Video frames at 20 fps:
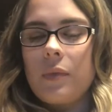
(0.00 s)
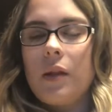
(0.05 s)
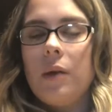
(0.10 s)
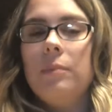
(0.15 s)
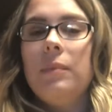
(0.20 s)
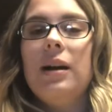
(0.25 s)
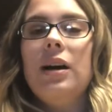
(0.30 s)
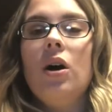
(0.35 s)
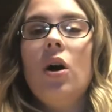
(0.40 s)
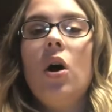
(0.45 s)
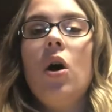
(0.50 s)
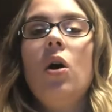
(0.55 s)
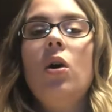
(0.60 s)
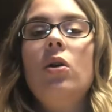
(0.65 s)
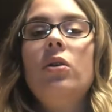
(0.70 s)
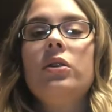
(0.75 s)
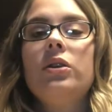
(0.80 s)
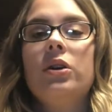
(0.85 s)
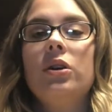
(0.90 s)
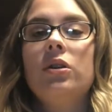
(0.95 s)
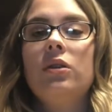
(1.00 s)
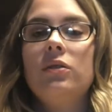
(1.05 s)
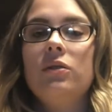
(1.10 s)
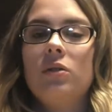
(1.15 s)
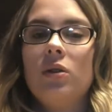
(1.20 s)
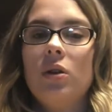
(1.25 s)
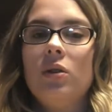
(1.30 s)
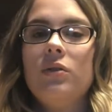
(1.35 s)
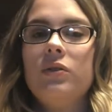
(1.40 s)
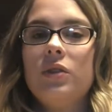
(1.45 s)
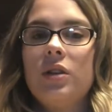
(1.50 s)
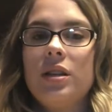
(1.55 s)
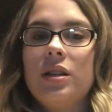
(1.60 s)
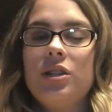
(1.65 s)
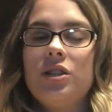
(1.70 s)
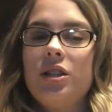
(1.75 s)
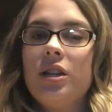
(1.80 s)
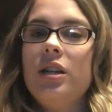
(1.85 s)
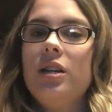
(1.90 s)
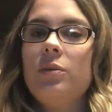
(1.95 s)
My whole goal for
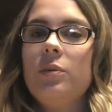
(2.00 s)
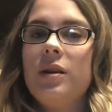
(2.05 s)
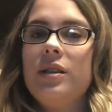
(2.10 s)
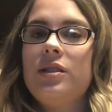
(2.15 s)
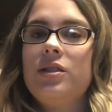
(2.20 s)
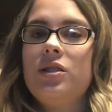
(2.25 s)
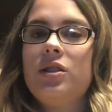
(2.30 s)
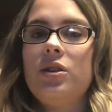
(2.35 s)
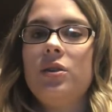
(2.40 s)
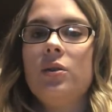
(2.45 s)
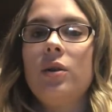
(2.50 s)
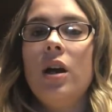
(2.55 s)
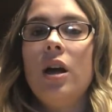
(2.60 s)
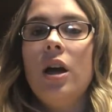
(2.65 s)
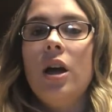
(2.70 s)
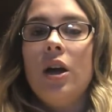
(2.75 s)
this year was to,